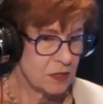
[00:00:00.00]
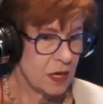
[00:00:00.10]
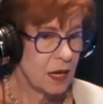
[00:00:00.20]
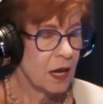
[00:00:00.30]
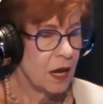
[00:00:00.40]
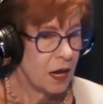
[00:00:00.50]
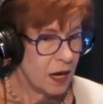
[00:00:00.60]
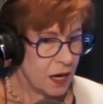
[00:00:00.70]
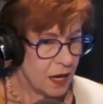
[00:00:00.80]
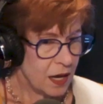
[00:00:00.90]
are hooting
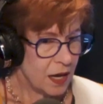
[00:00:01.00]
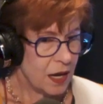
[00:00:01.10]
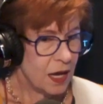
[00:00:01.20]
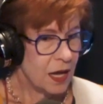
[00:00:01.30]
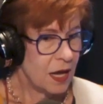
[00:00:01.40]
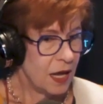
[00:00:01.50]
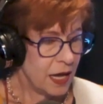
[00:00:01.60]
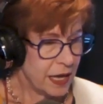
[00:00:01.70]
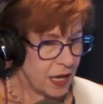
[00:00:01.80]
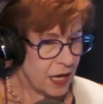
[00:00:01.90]
it up for late
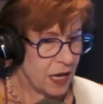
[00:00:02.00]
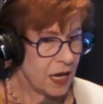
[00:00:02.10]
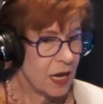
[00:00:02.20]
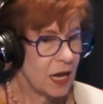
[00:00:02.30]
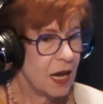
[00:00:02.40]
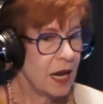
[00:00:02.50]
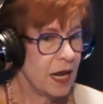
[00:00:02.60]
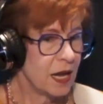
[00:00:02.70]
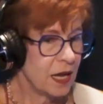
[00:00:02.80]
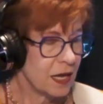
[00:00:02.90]
yeah. late night.
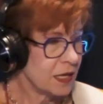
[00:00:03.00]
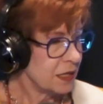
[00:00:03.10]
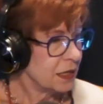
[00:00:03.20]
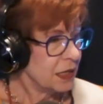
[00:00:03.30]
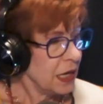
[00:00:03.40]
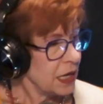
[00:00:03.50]
Yeah. Right. When is the